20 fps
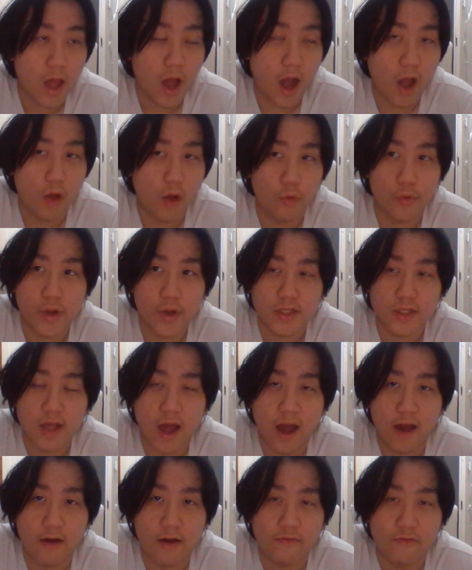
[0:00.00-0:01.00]
I always
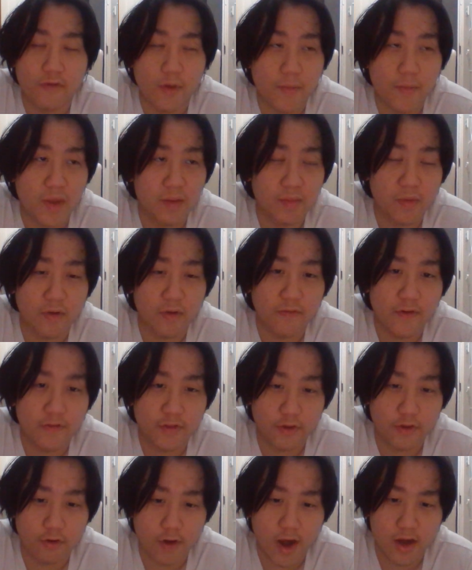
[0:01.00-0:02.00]
have a minimum of
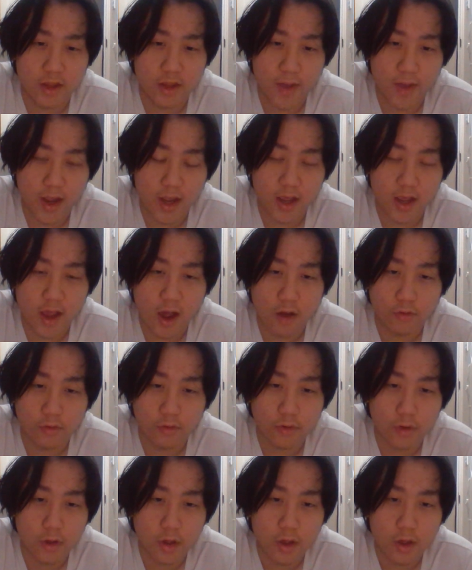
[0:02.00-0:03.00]
fifty grand in the bank account.